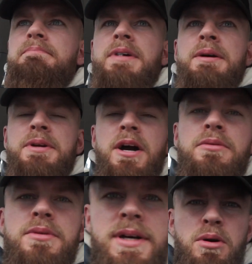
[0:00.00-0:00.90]
There we
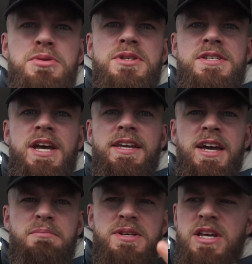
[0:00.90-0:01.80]
go. What I was gonna say,
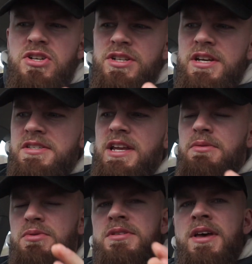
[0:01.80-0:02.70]
yeah, my session
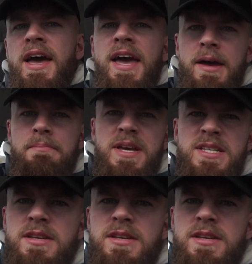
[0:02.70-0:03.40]
yesterday was a hit and miss.